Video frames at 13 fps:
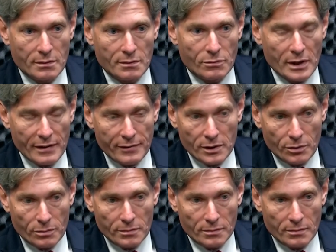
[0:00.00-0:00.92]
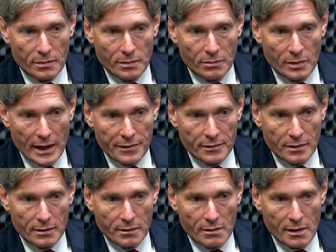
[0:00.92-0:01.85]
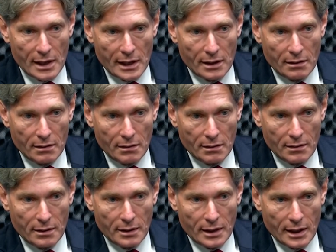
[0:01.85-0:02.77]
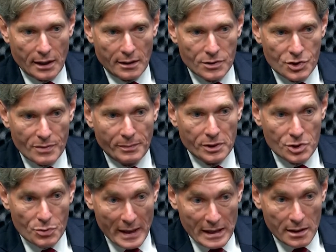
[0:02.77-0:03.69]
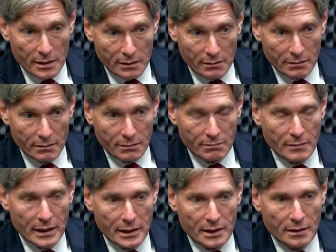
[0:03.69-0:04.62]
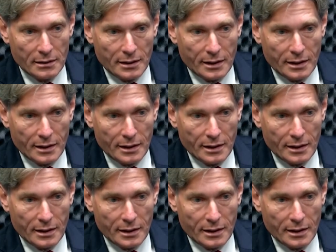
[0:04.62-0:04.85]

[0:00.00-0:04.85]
revenue rather than uh, simply spending money.